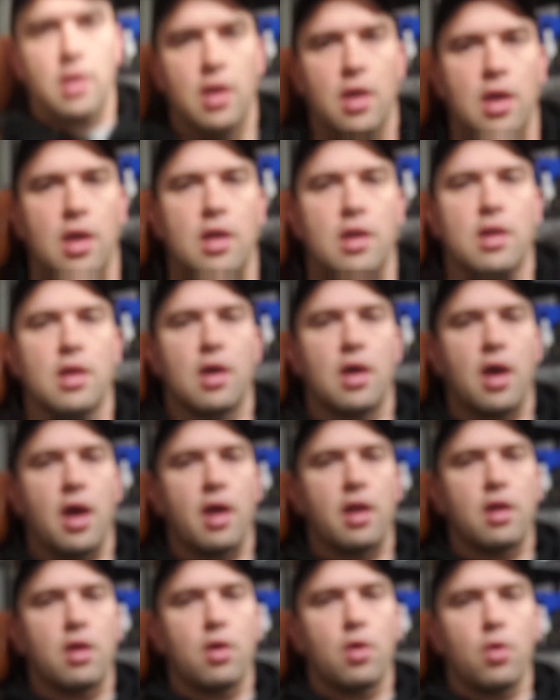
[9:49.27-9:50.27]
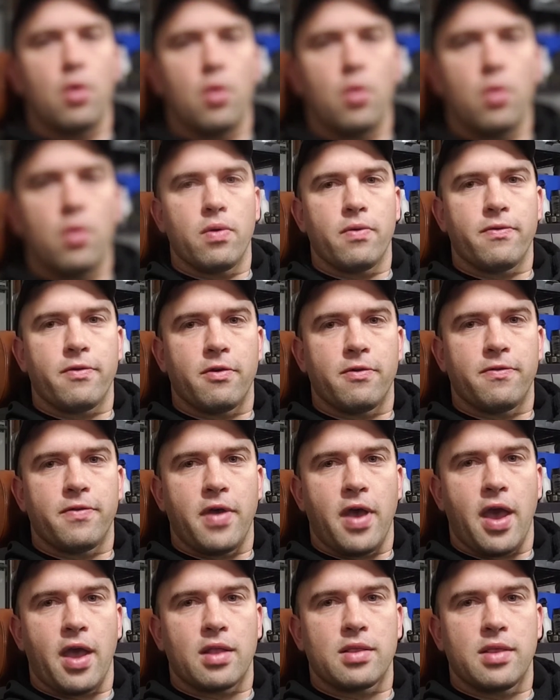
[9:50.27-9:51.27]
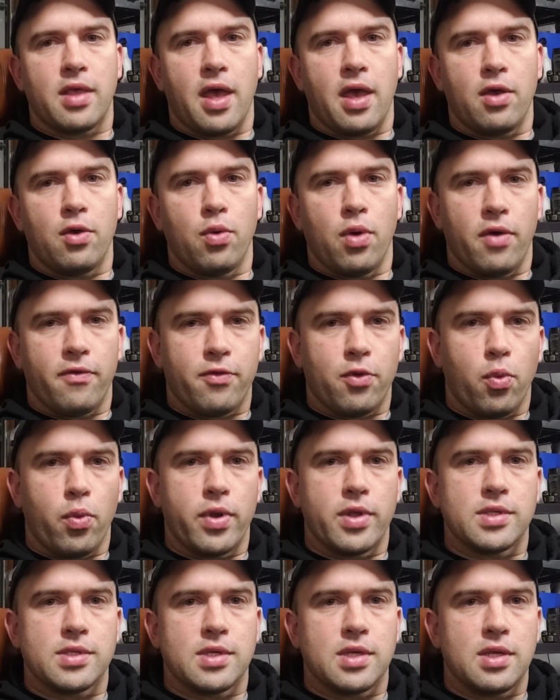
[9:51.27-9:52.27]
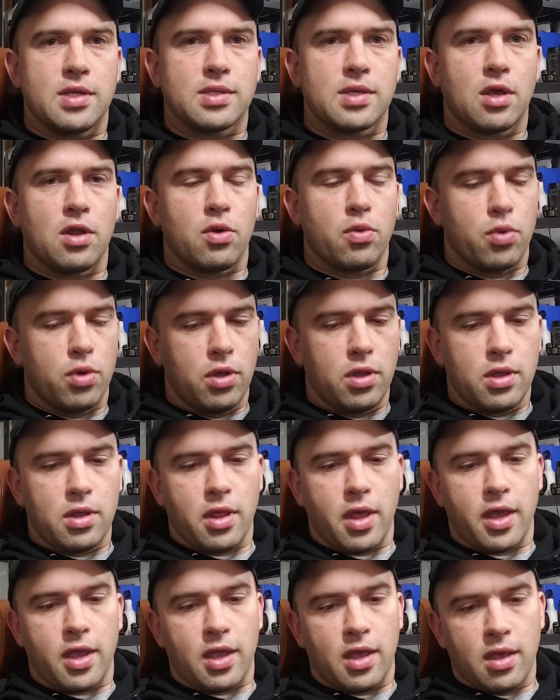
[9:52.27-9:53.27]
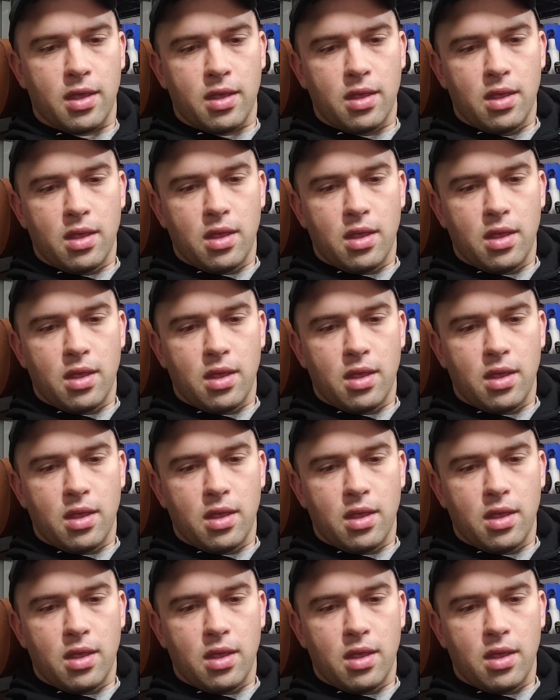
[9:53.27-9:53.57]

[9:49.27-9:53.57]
and I know for a fact that whoever wins it is going to really like it.